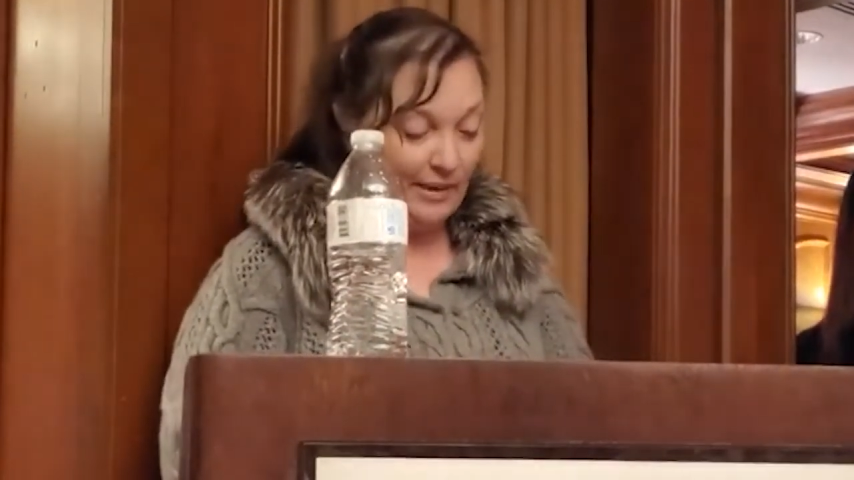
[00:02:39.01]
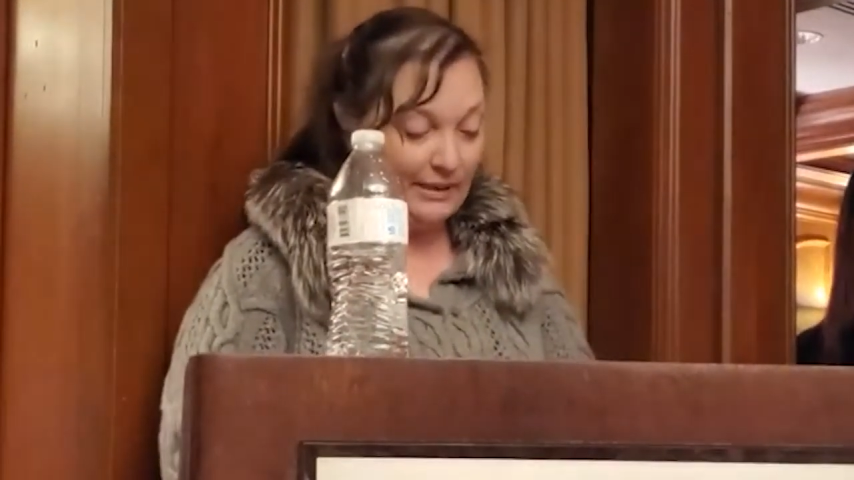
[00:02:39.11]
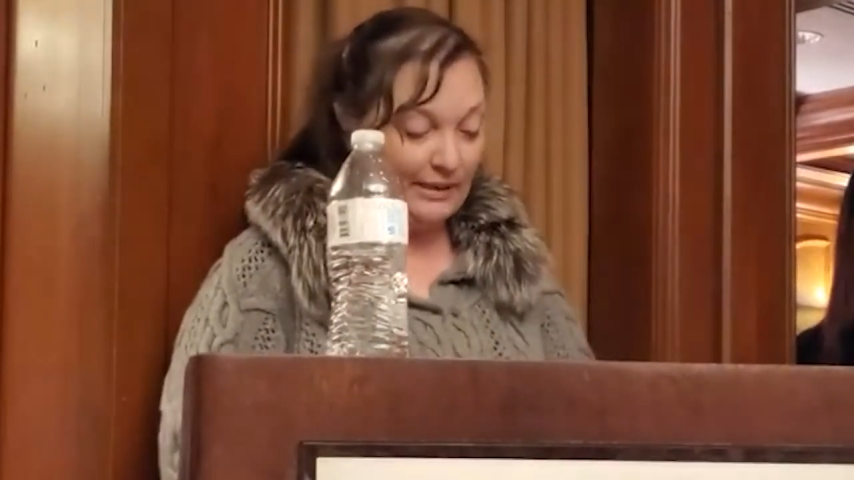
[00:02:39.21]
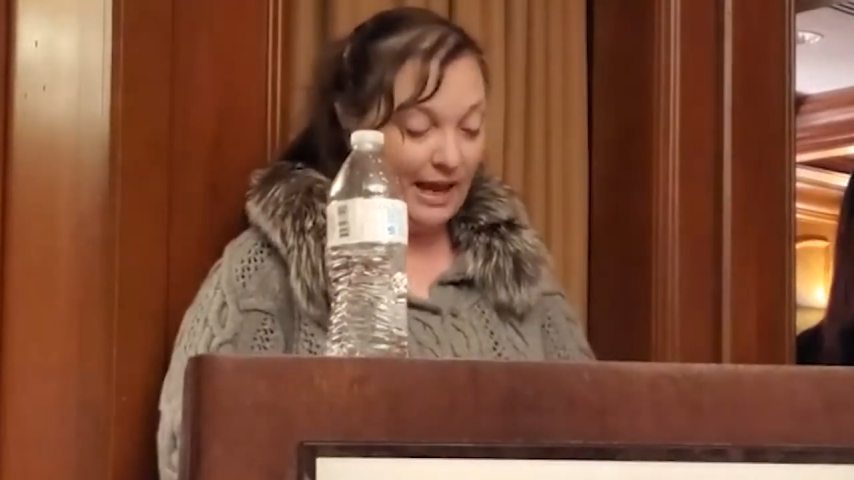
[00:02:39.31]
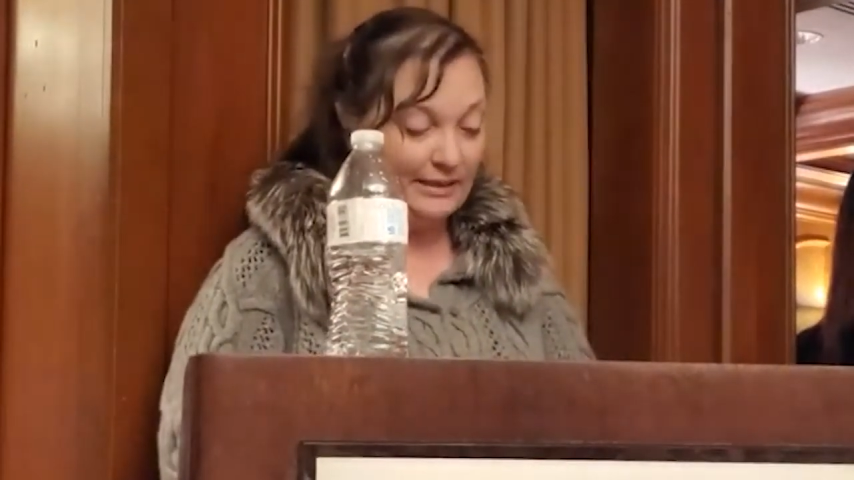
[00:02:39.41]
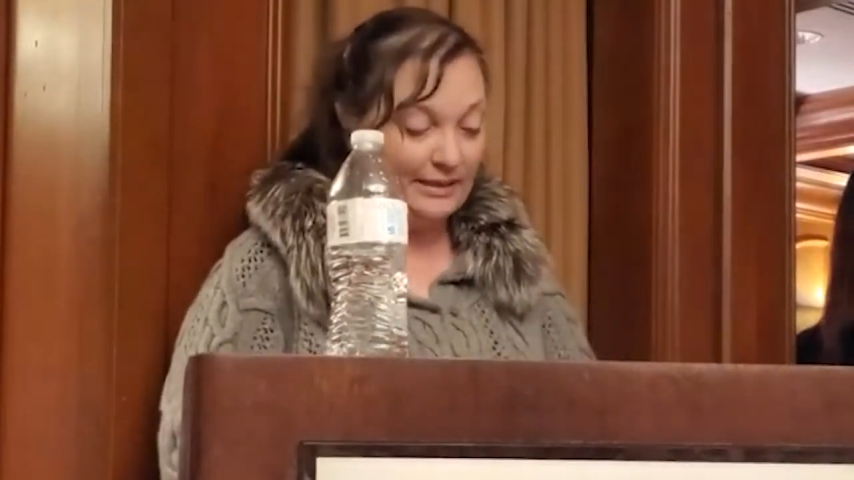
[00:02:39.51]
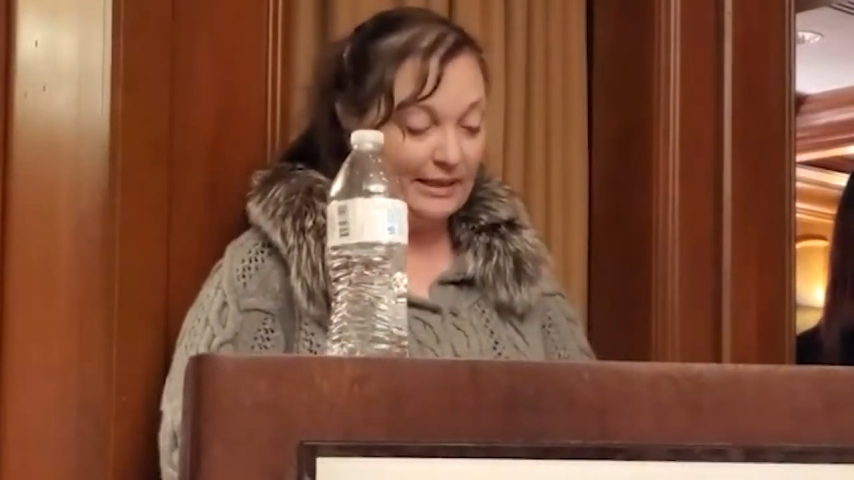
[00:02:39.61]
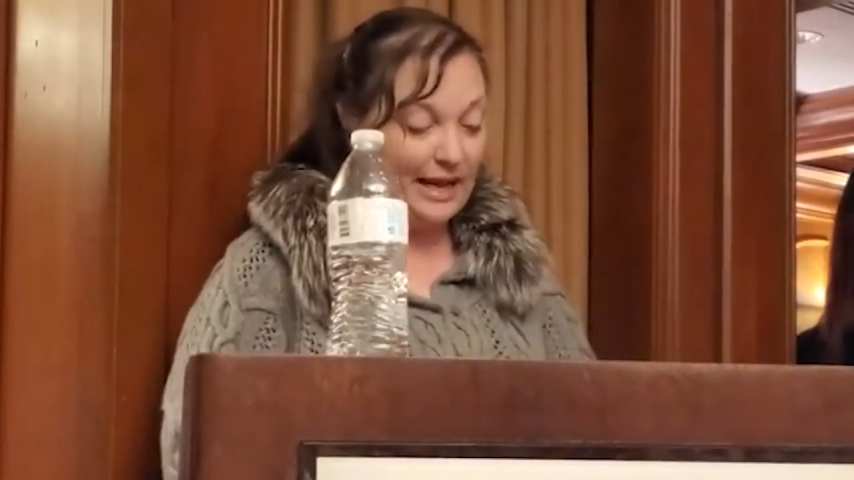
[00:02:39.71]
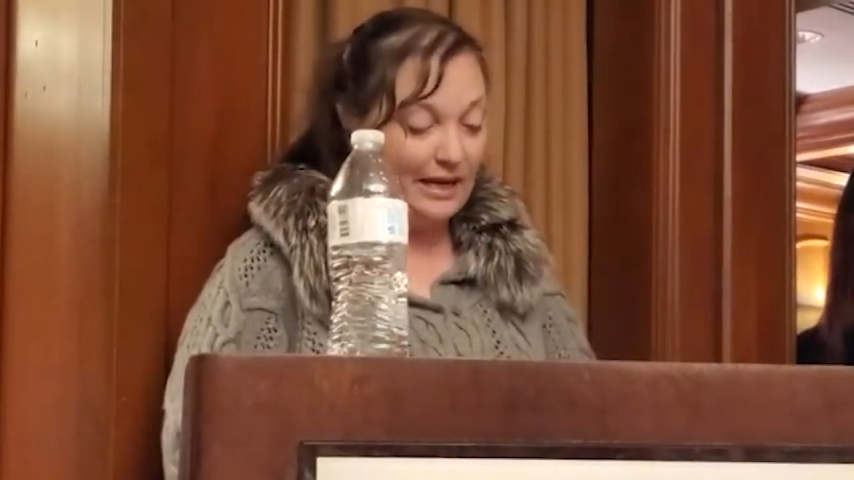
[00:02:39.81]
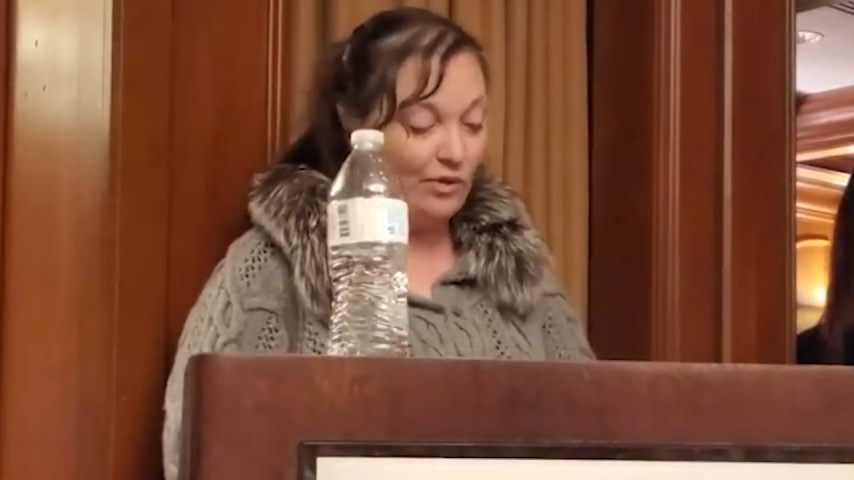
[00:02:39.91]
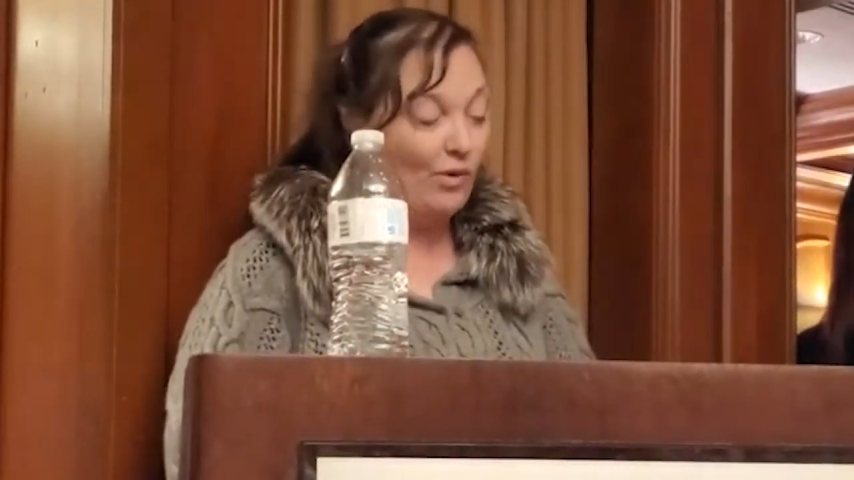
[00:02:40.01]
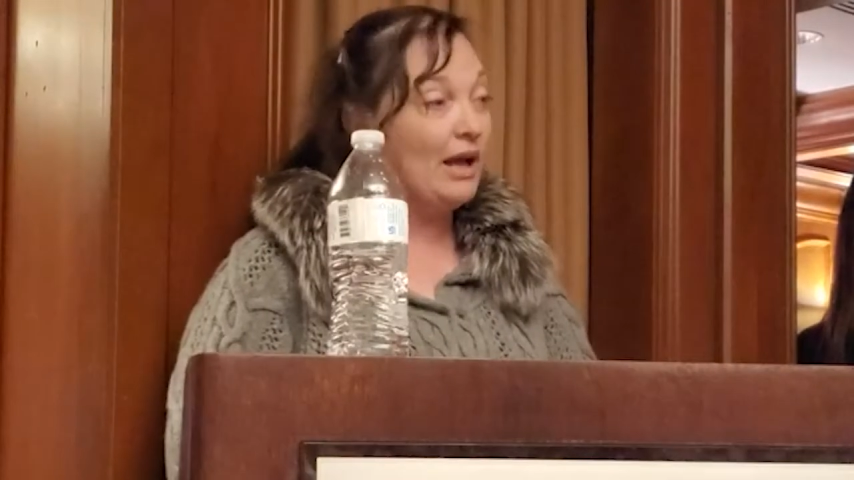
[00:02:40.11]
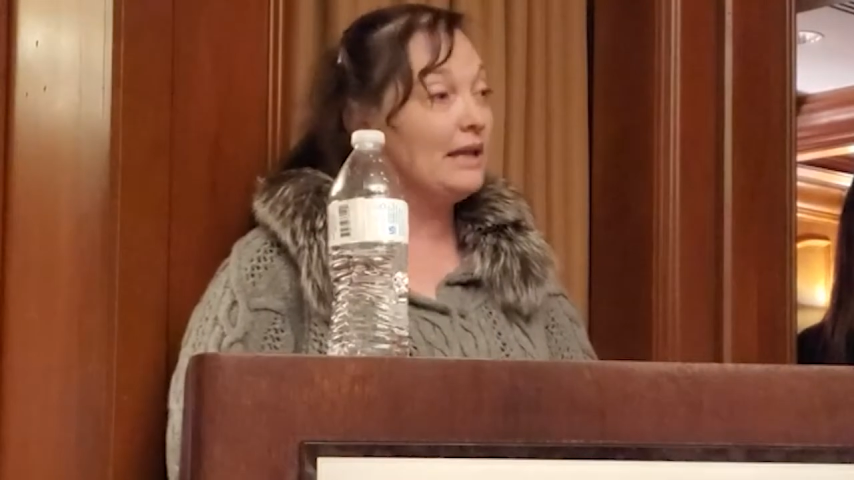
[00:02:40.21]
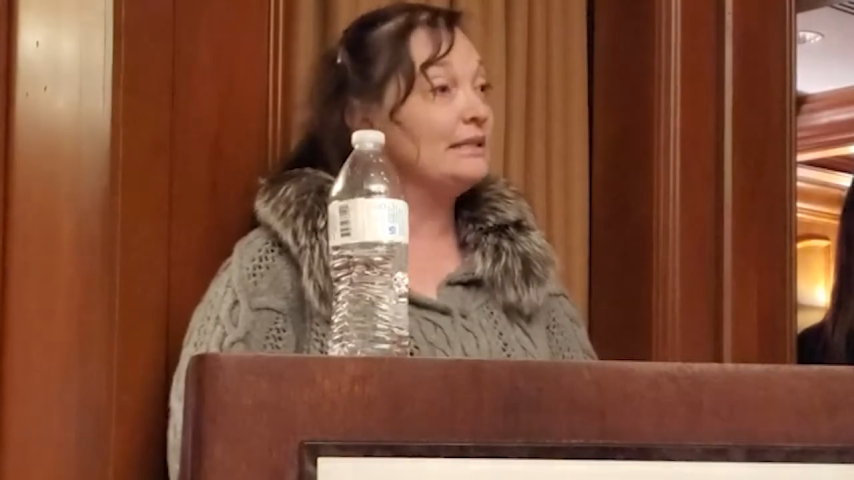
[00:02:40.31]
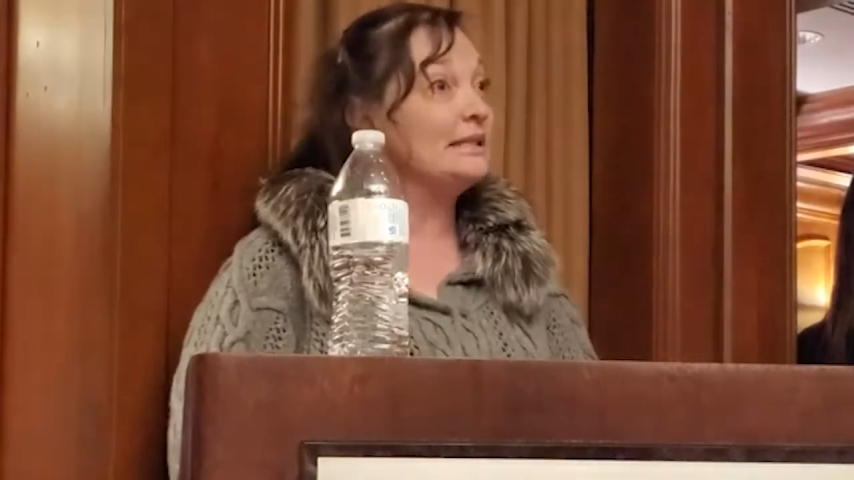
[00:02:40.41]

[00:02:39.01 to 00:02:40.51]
1981